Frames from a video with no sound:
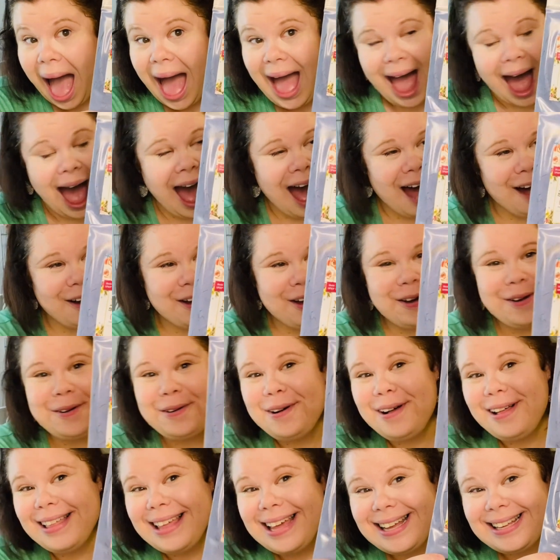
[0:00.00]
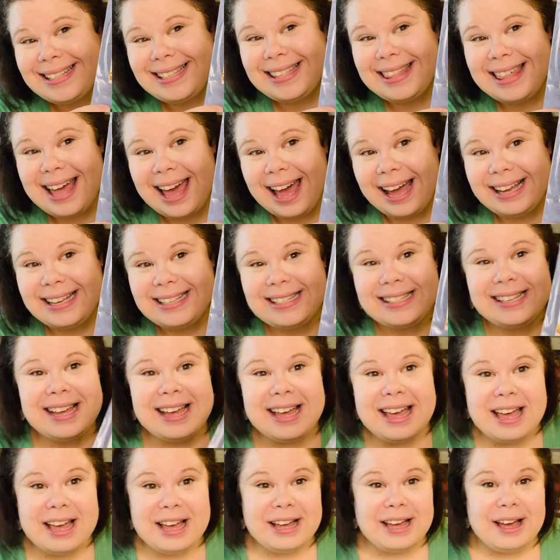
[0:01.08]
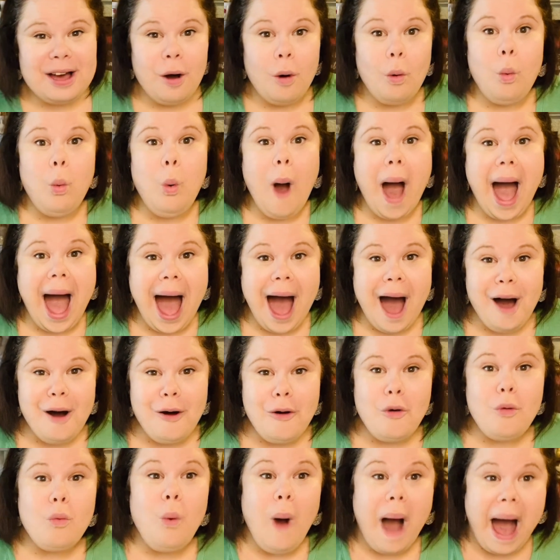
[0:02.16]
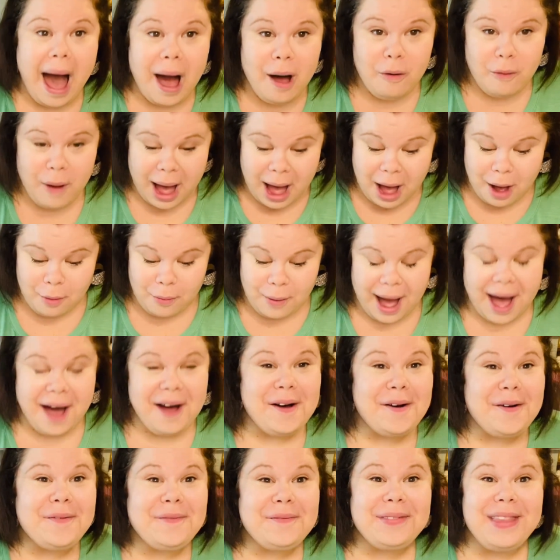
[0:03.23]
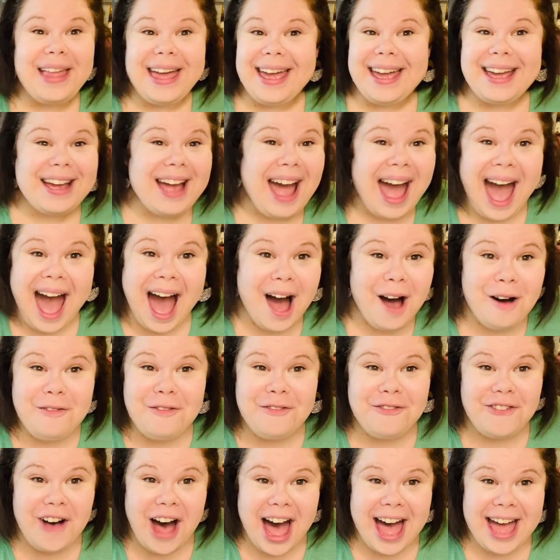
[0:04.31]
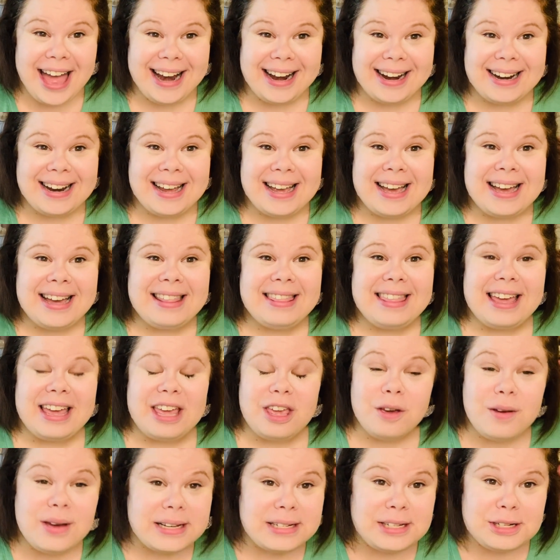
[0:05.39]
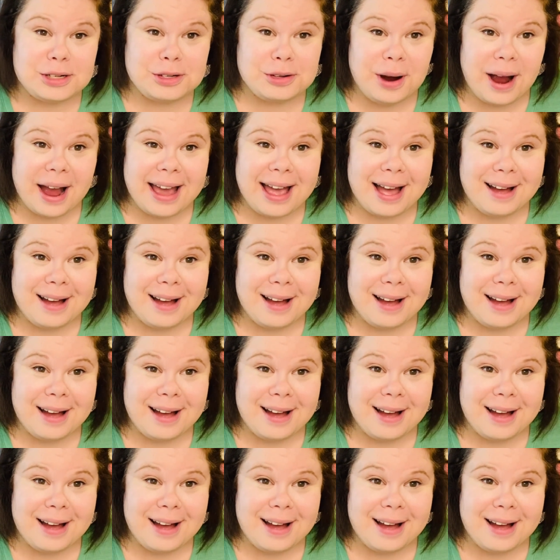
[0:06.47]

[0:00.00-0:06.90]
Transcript: How cool is this? Wow, wow, wow, wow. Like, how fun that you get to try